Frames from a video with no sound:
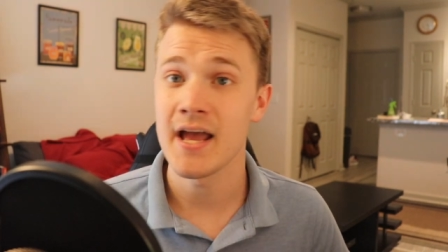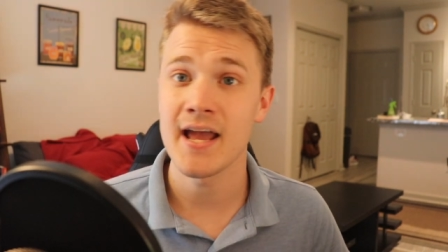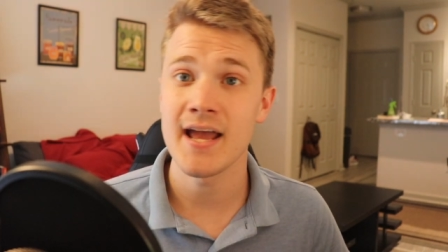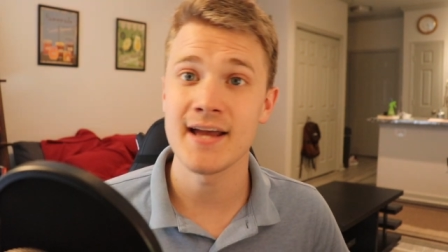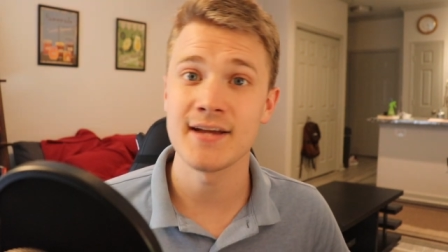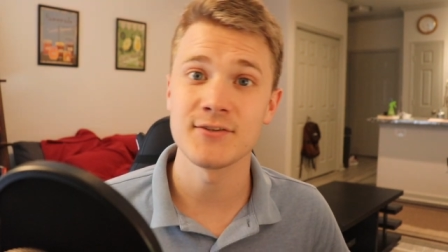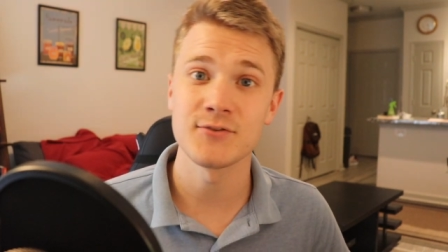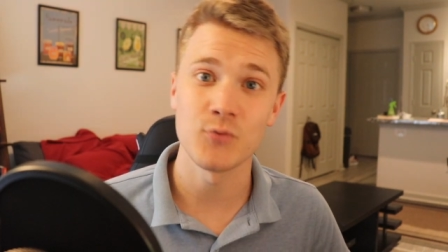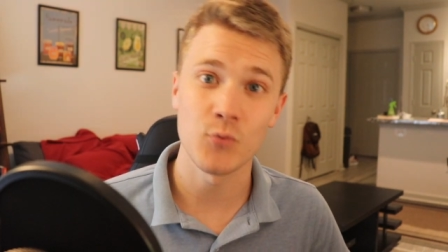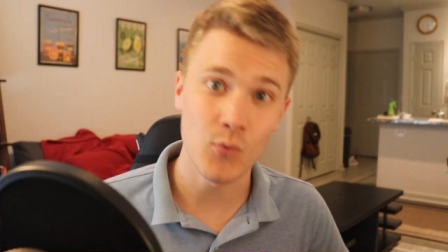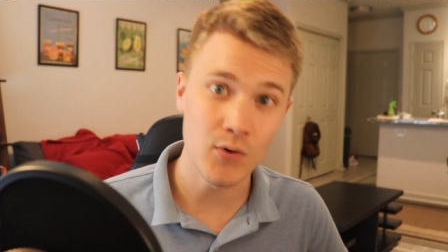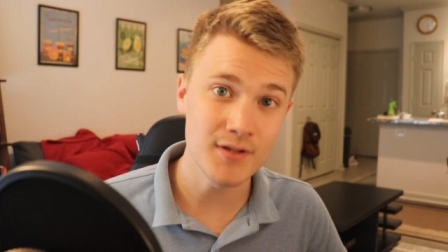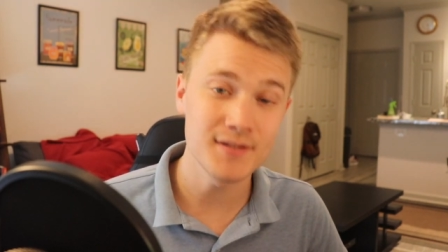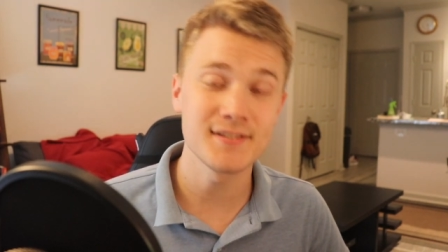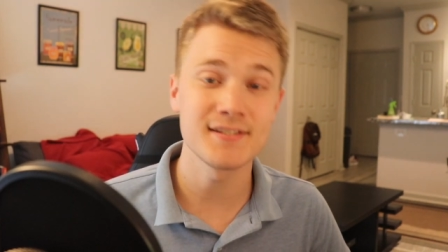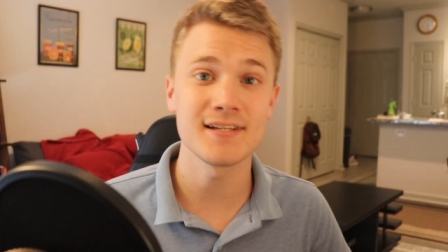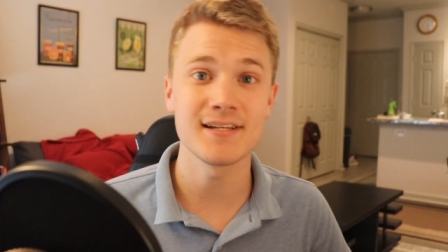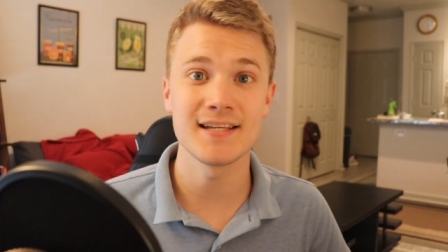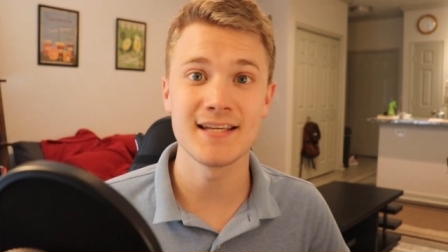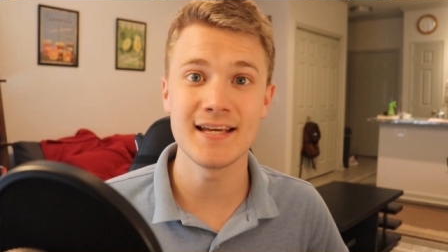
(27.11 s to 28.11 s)
And
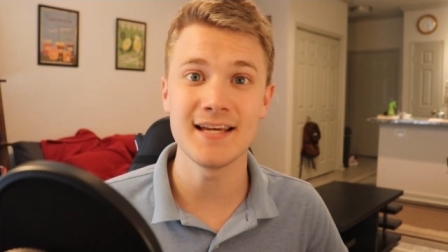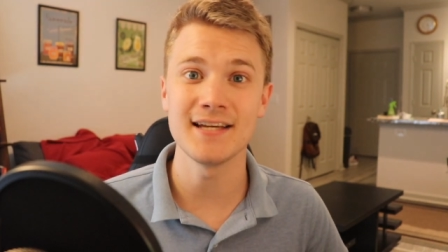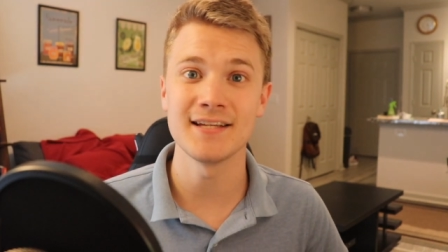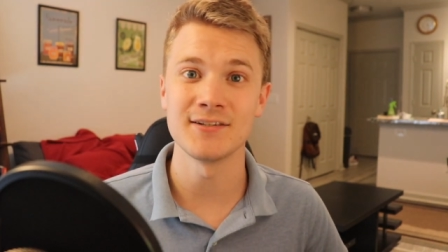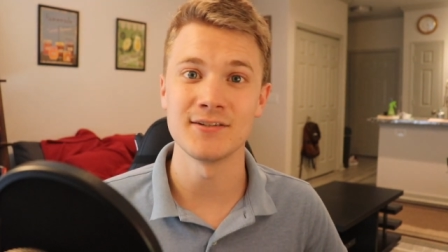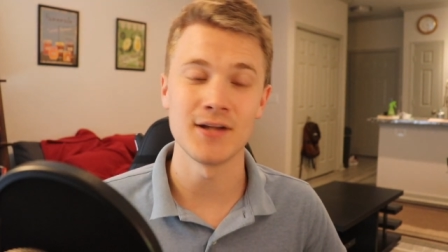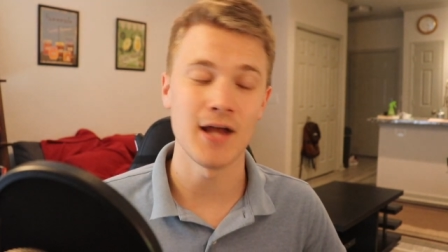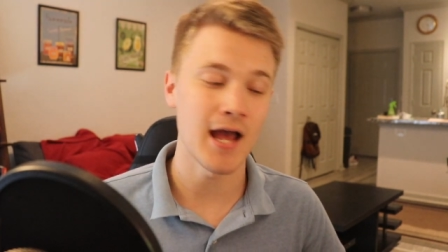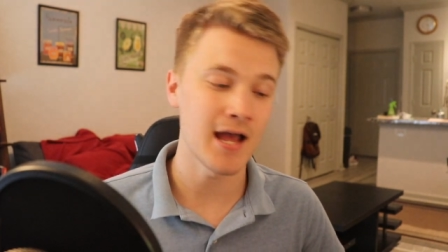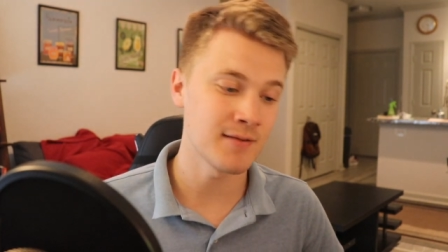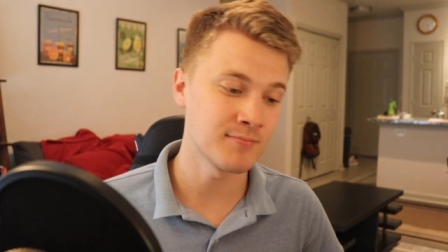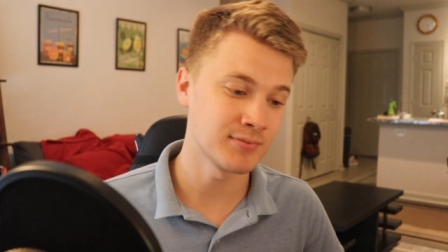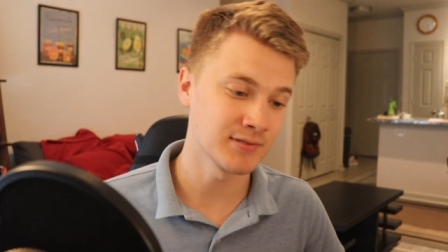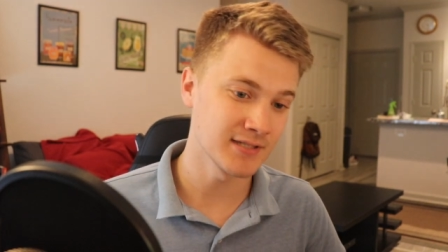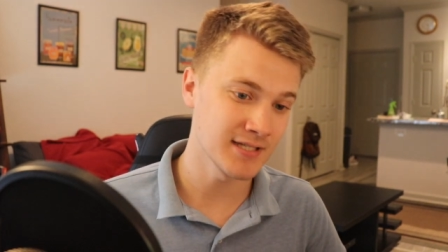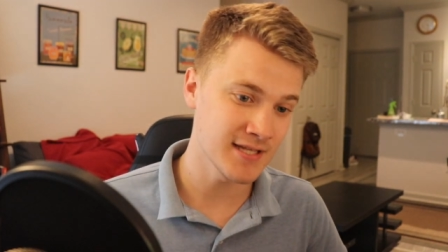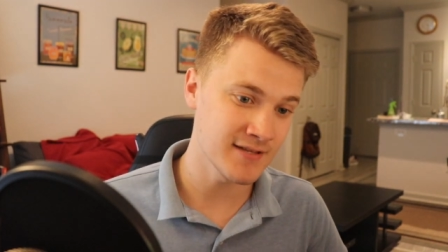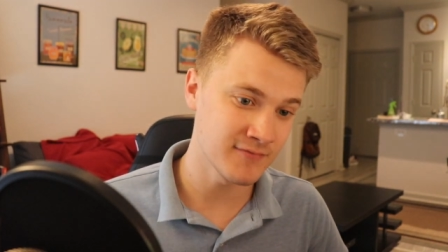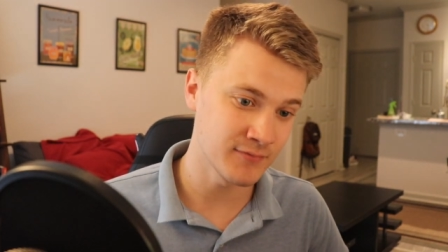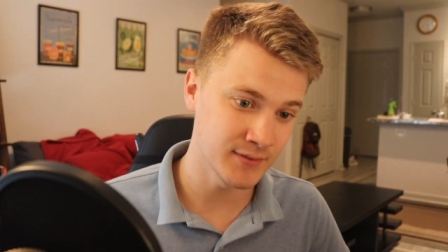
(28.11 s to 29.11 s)
once again, I
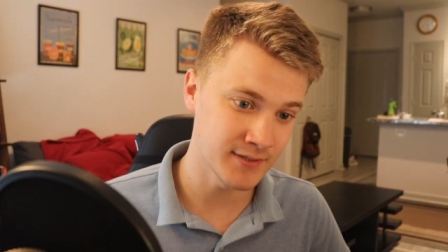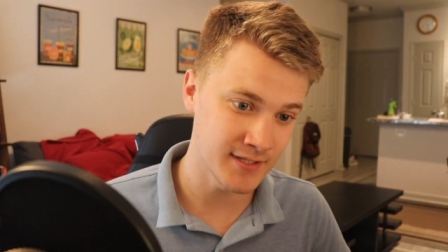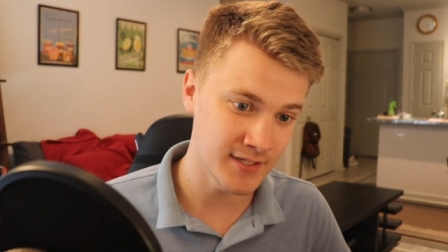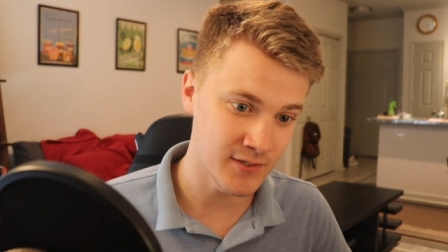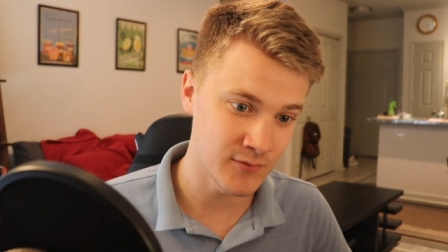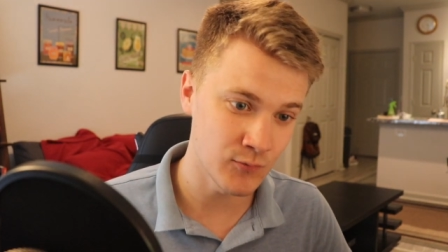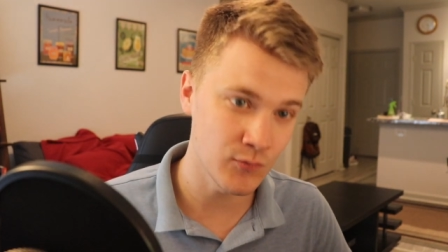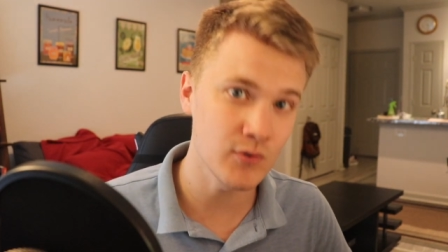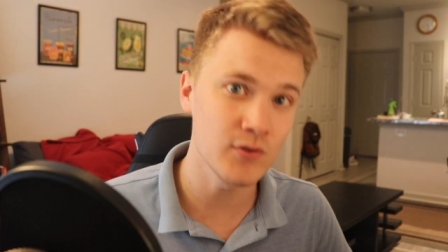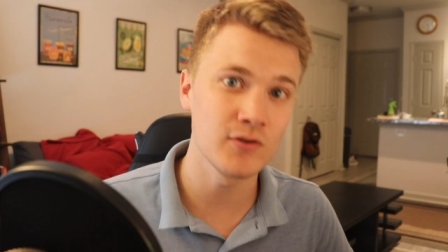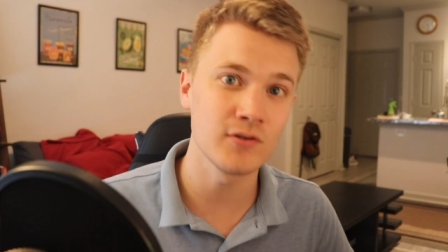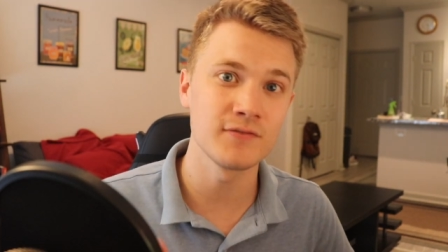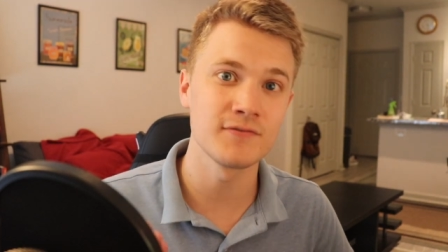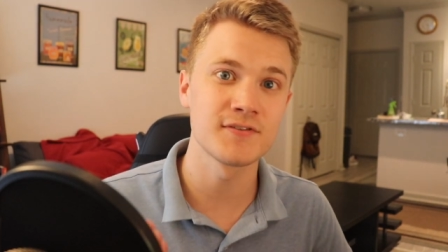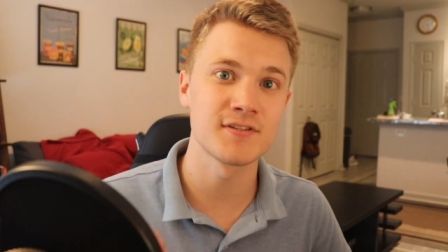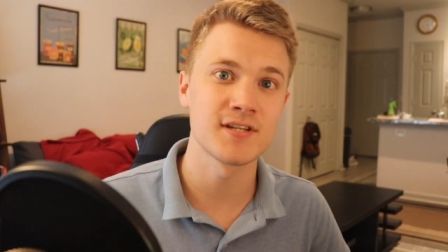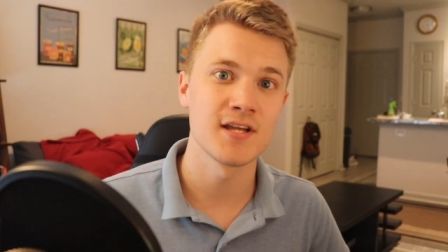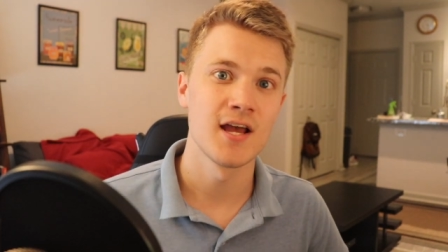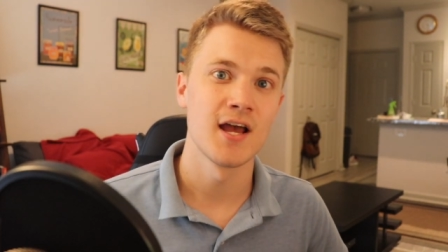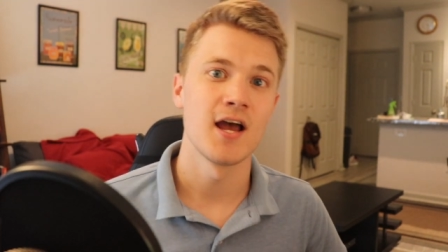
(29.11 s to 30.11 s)
believe with The Wolves